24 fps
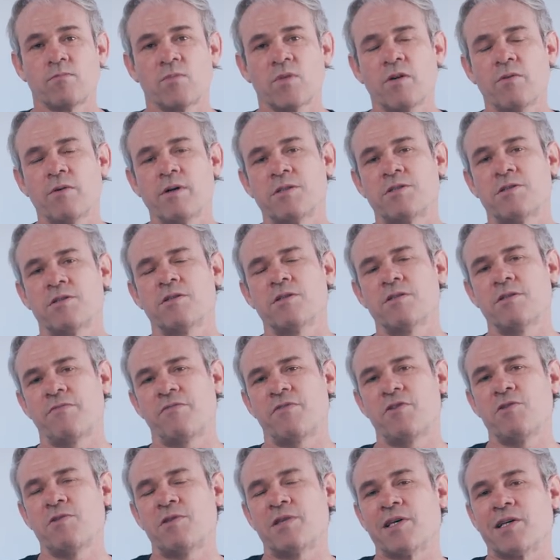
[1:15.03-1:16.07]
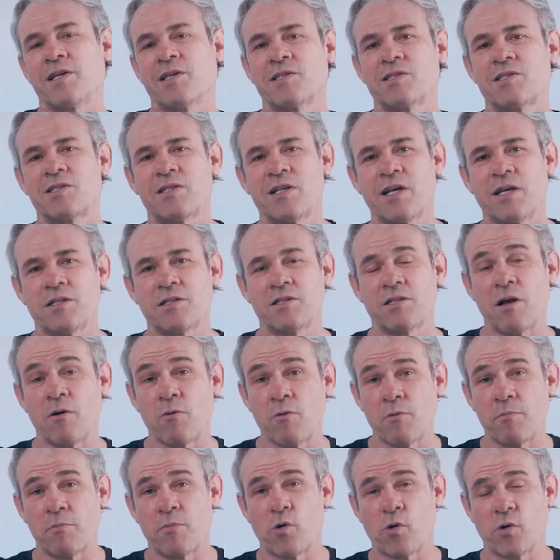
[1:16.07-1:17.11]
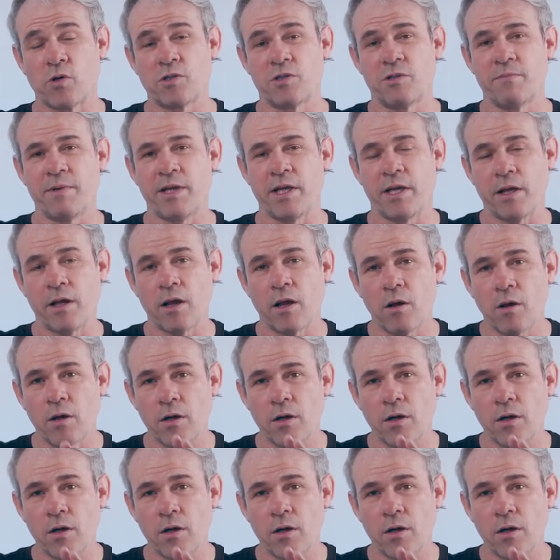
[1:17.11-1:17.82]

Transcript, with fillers: All right, so there's a few things that are important to me.